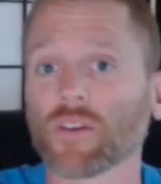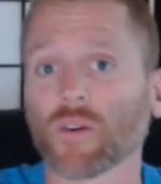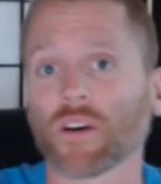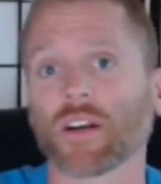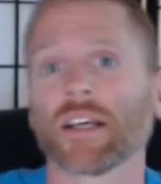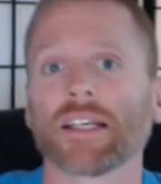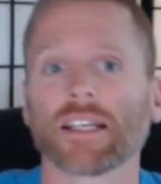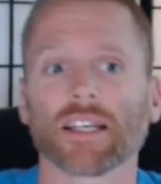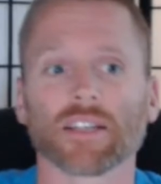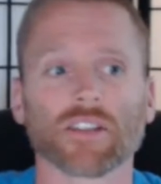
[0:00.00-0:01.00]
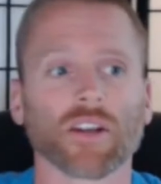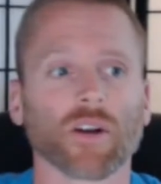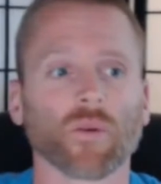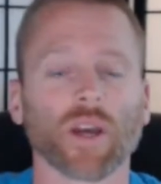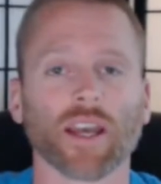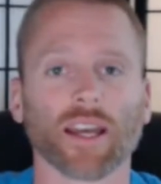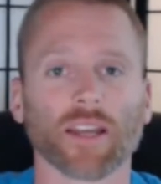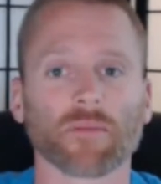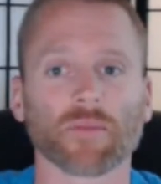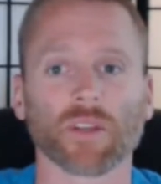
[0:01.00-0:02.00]
Or is there a way I
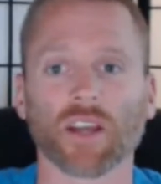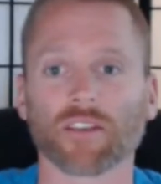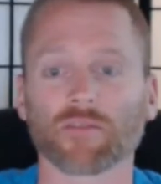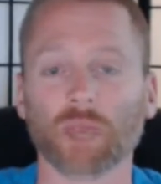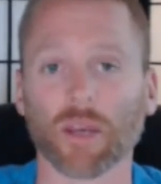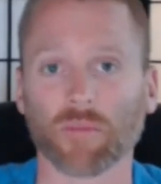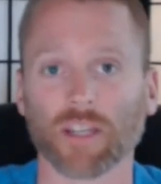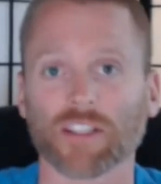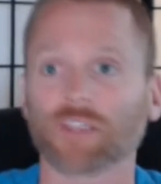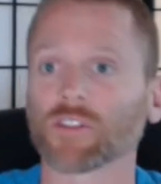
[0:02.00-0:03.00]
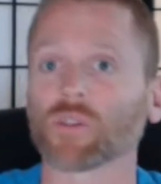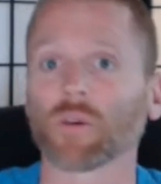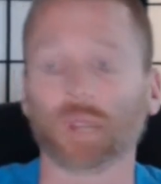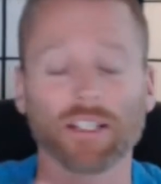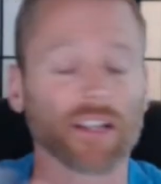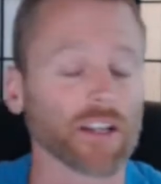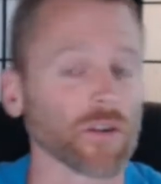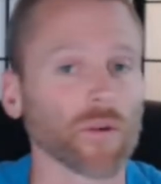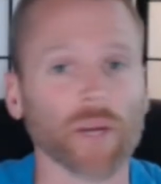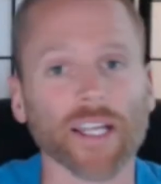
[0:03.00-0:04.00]
can kind of make myself do it by setting a
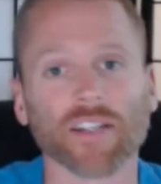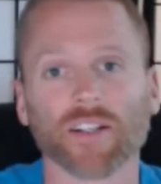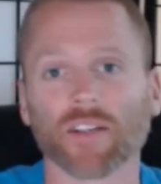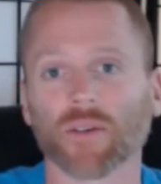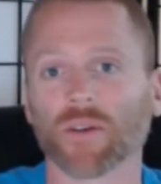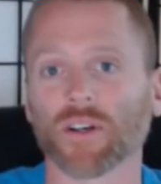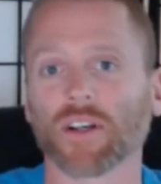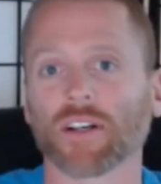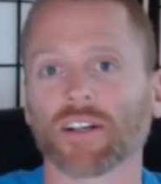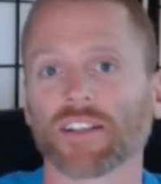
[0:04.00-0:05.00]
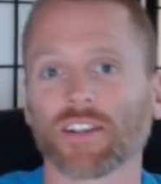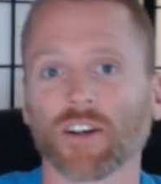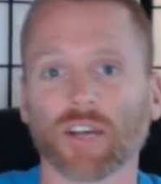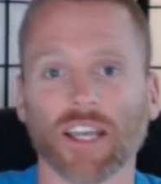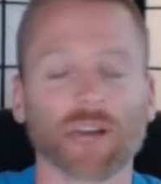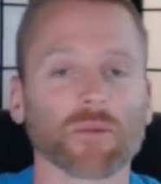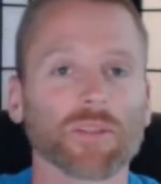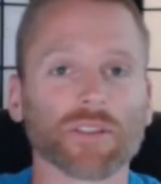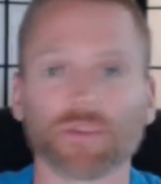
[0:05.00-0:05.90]
reminder or, you know, accountability